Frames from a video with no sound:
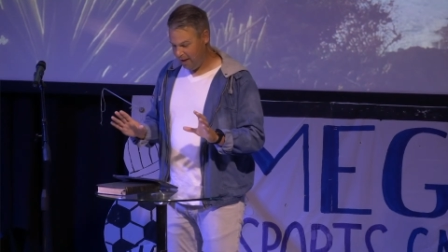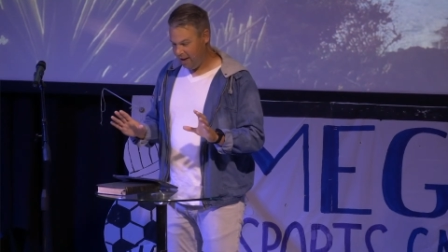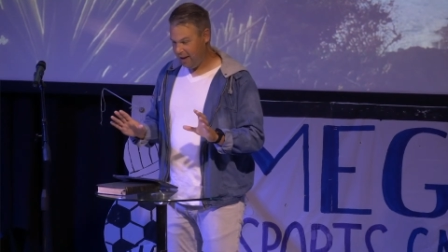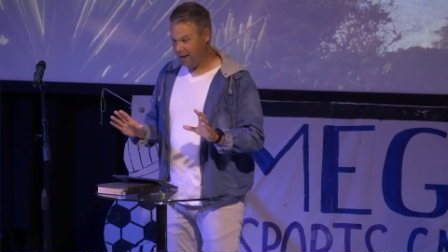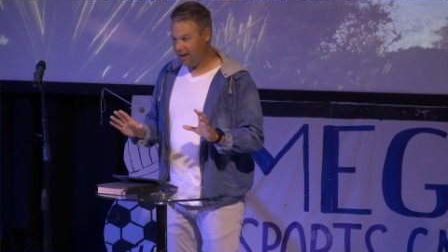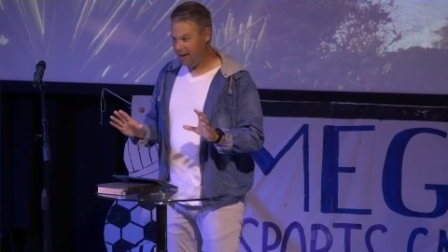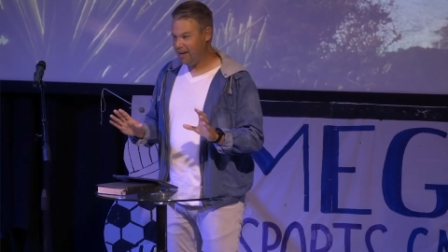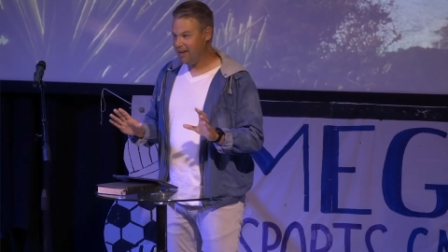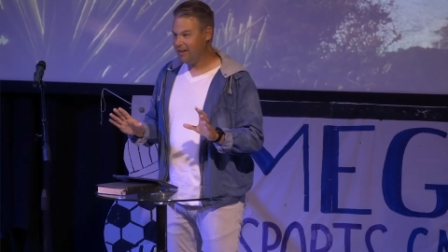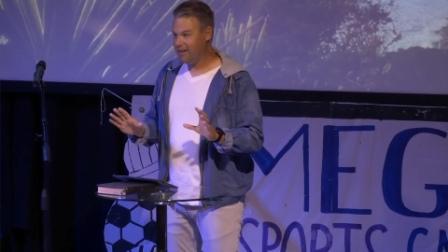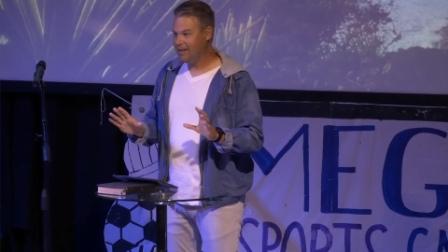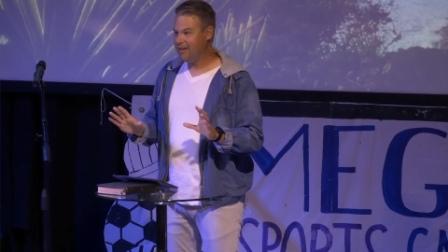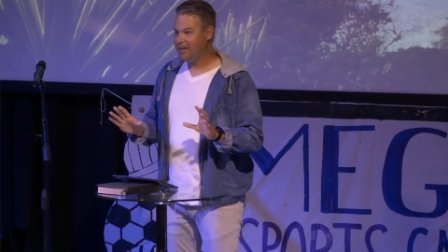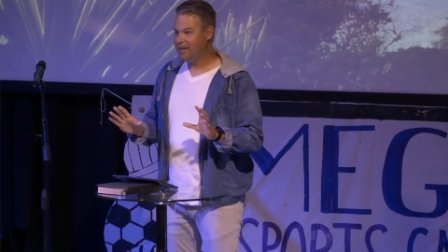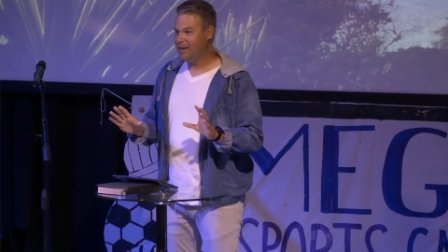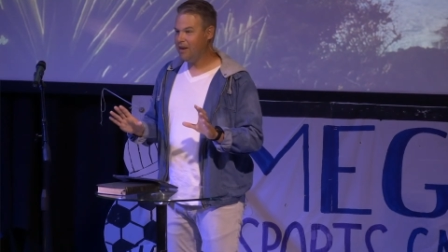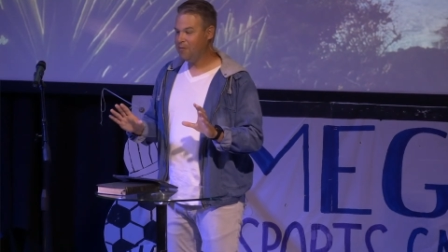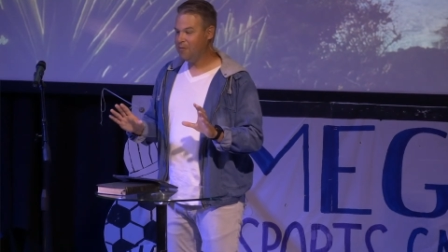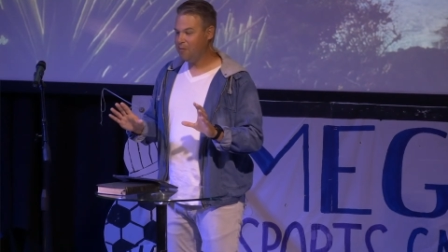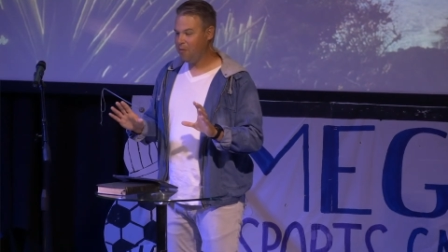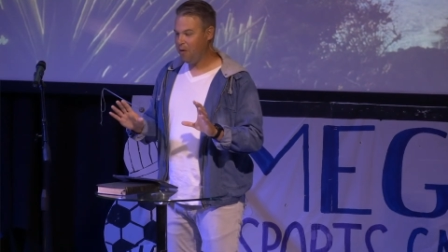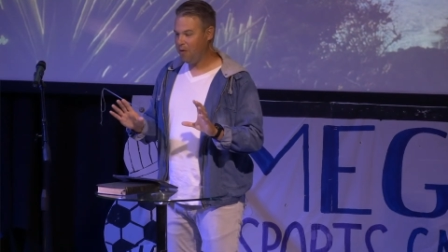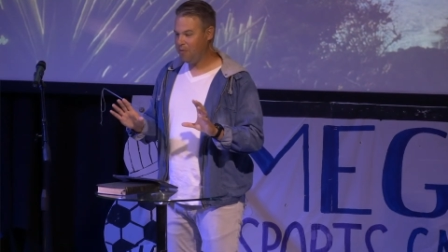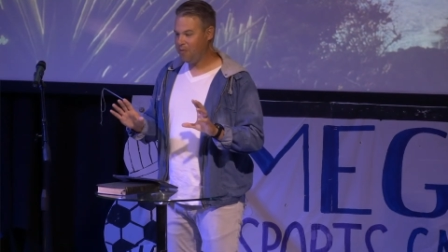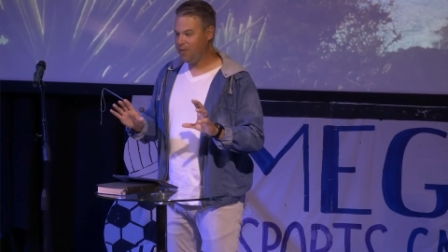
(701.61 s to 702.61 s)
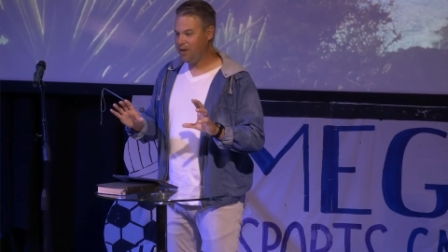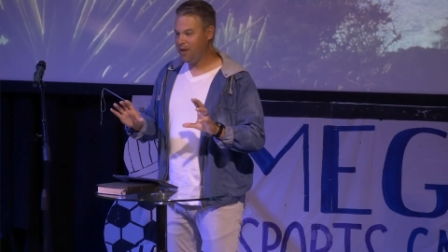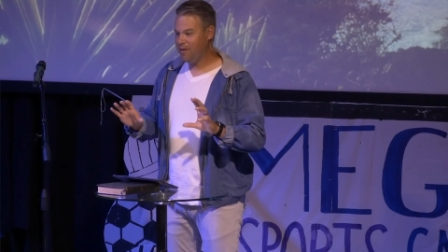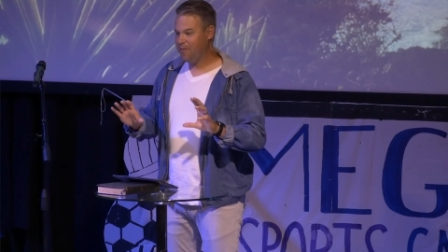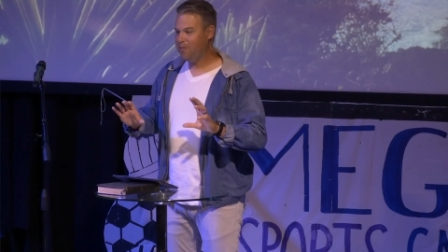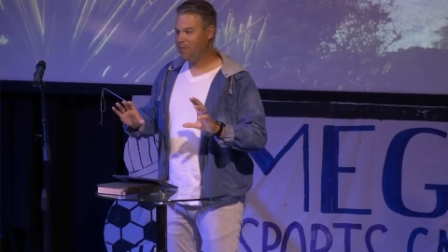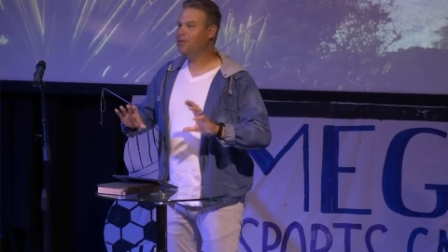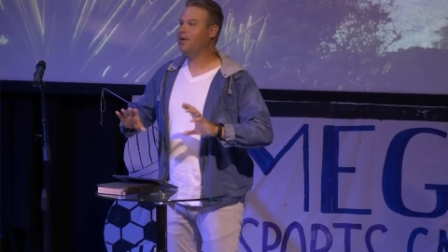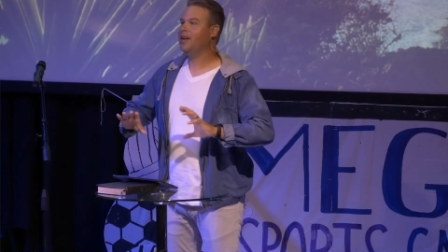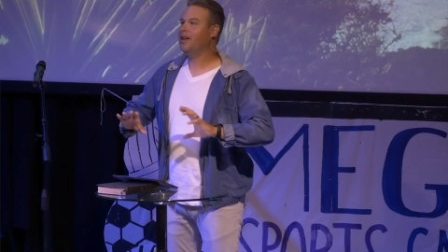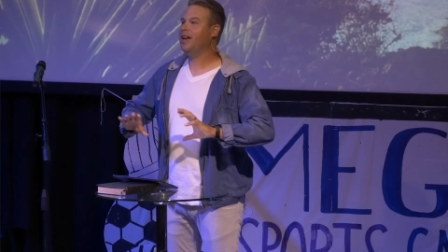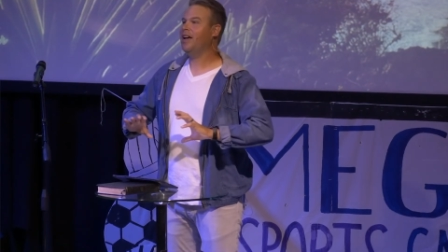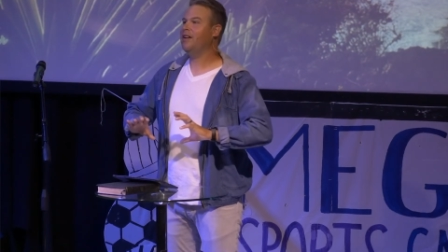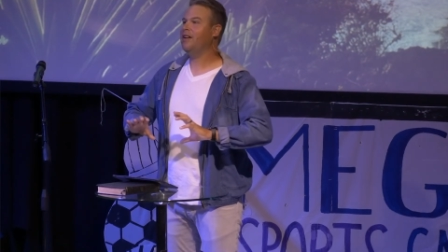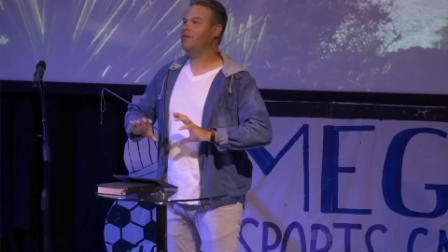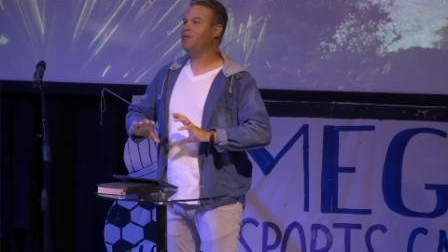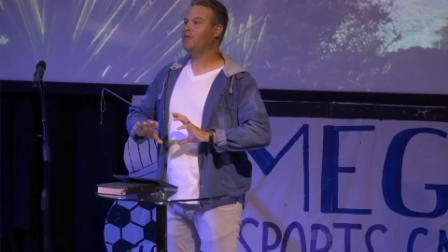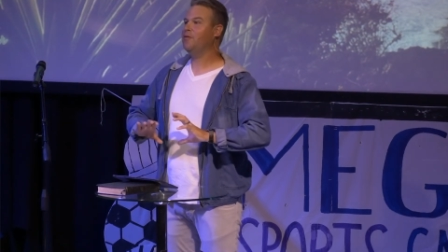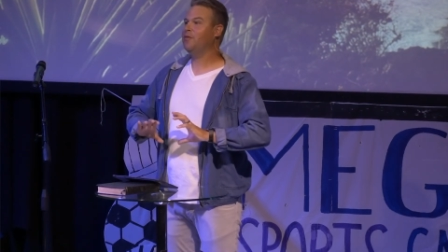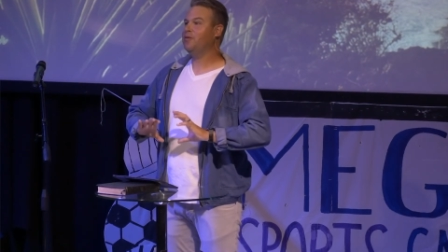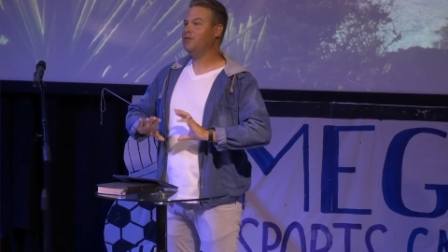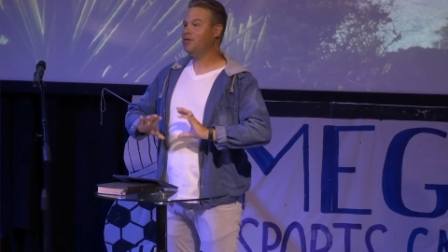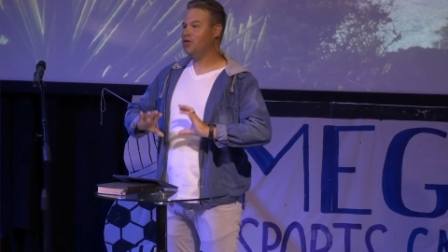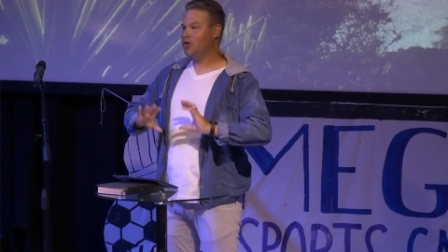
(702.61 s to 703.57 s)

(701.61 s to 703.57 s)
in what we've kind of